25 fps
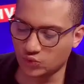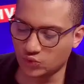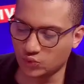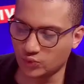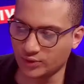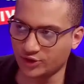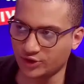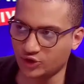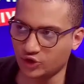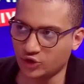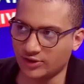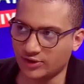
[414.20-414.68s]

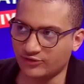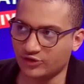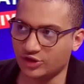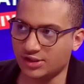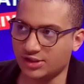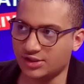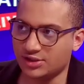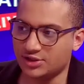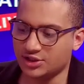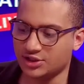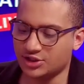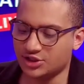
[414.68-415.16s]
way to have an
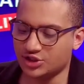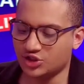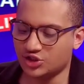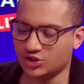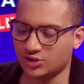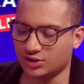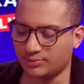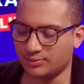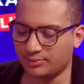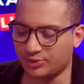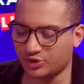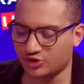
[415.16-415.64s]

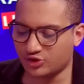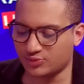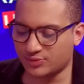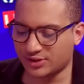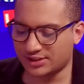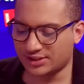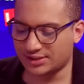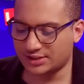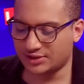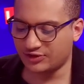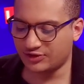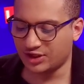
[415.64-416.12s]
international
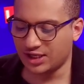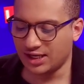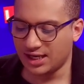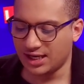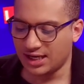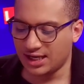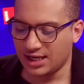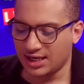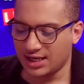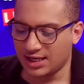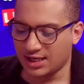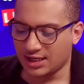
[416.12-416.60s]
perspective.
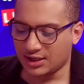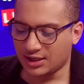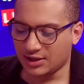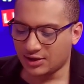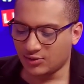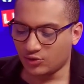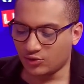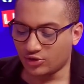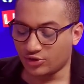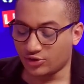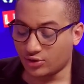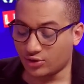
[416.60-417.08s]

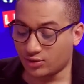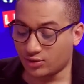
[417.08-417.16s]
We're